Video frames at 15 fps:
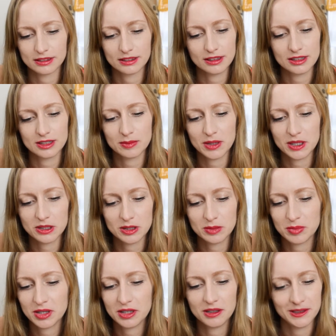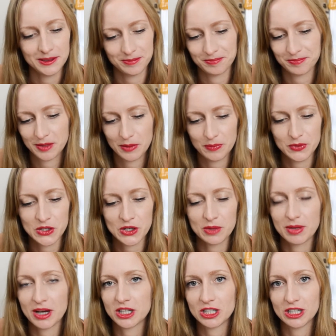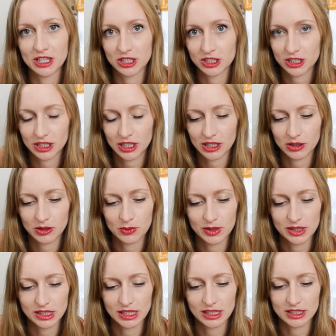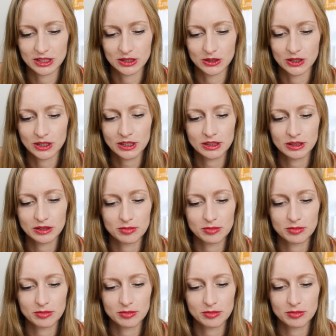This may just be up to your imagination how you want that to look,